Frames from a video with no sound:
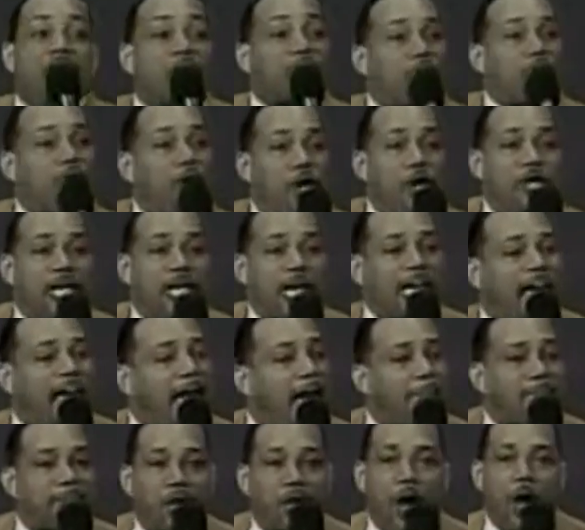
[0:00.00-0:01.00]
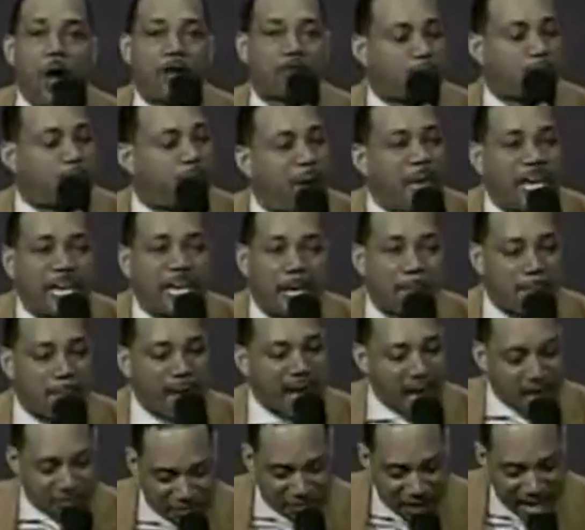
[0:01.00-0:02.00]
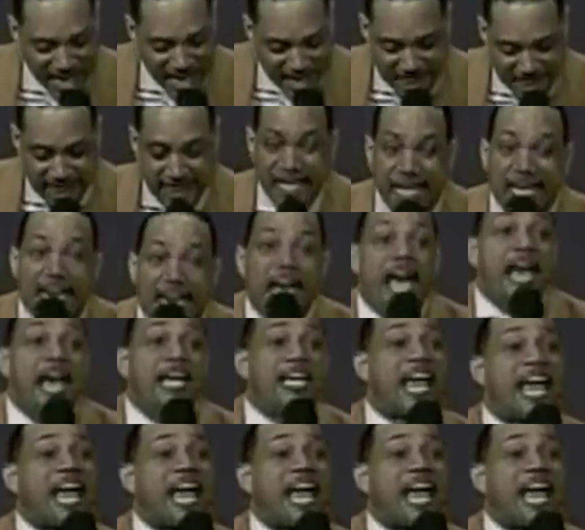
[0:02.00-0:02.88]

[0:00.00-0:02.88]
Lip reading: The two that kept on speaking by faith.